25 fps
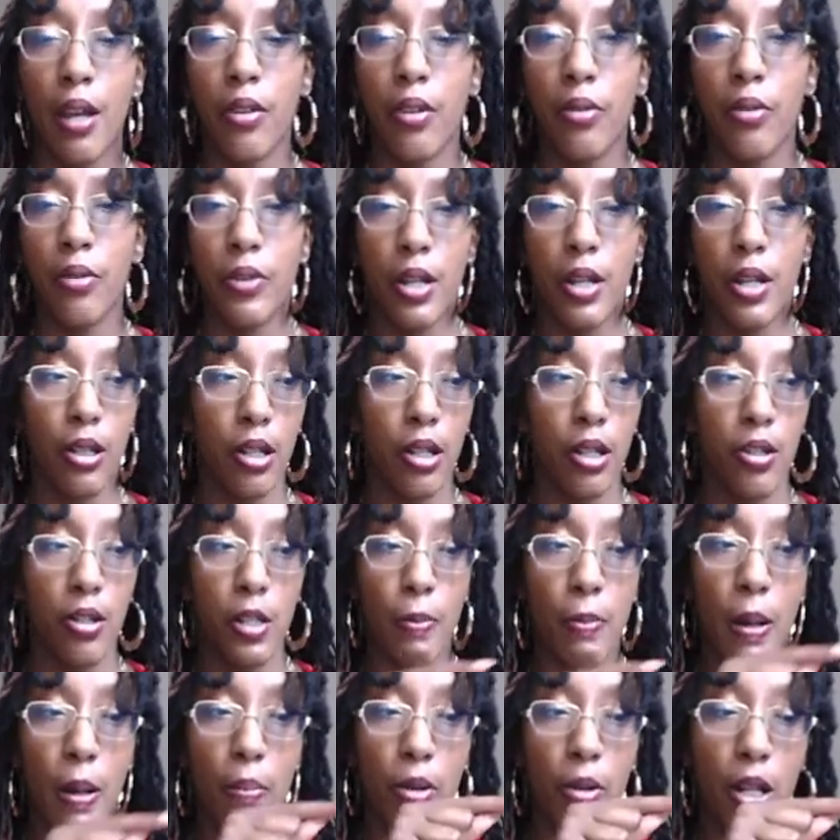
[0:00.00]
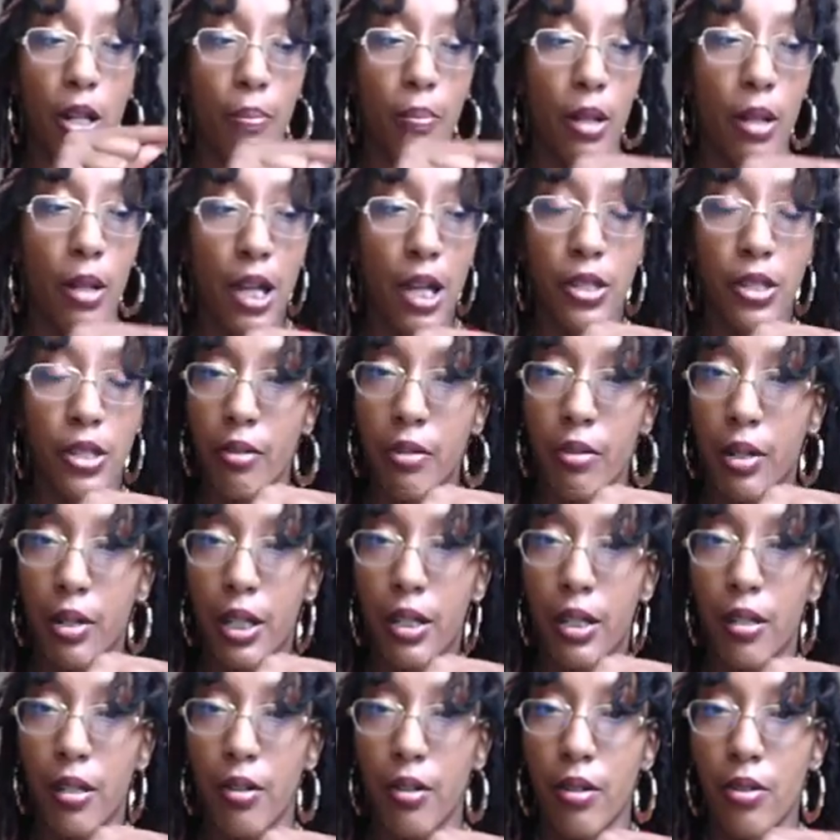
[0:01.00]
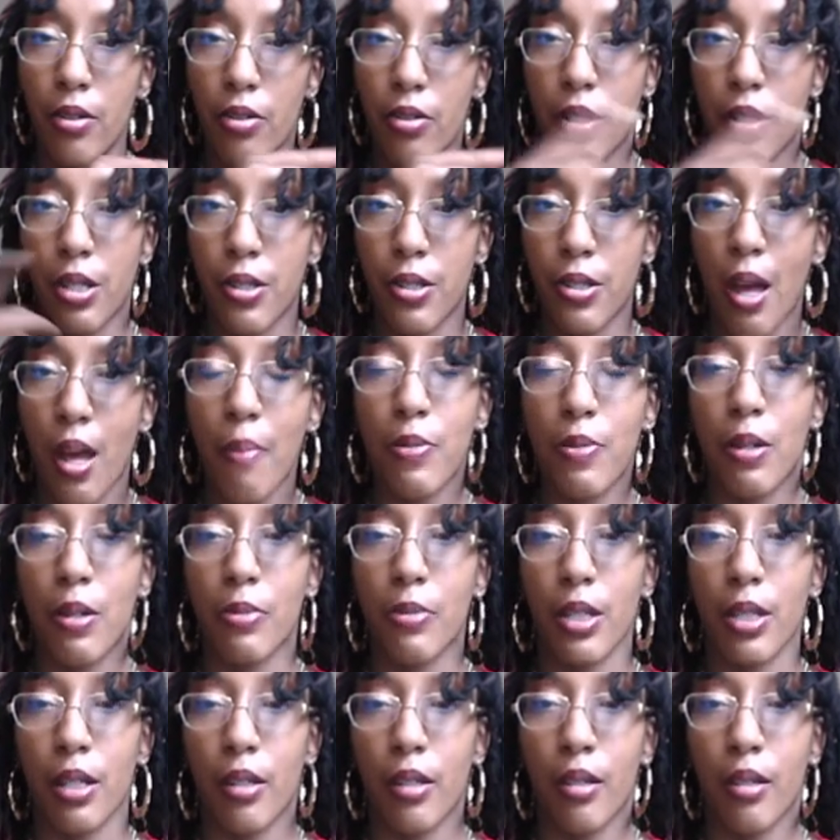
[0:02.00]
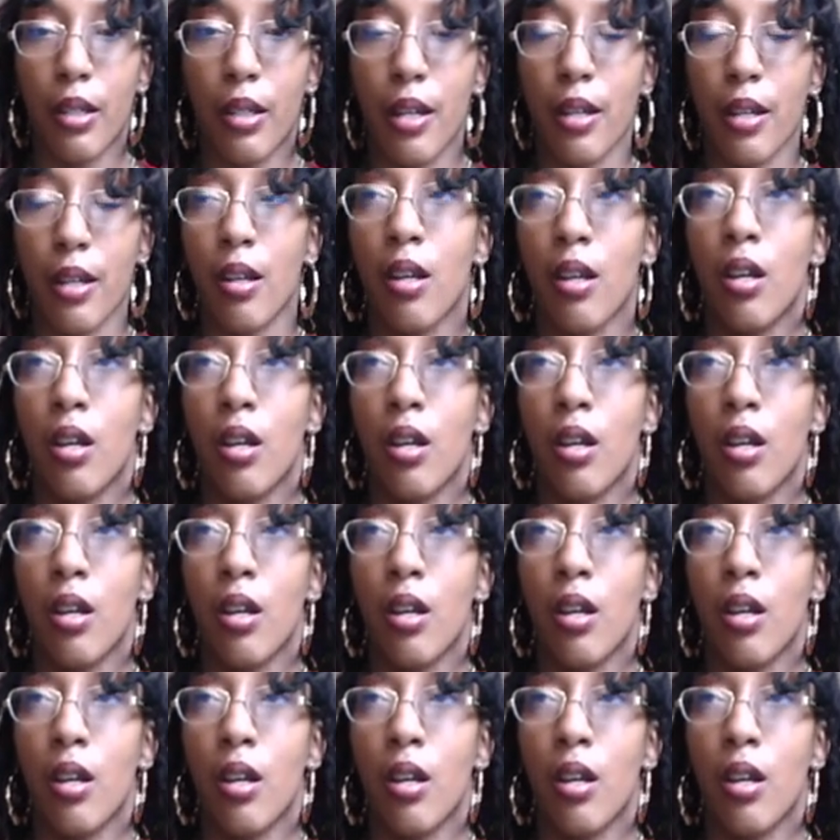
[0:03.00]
and you think that just by putting plastic right here is going to stop something. Like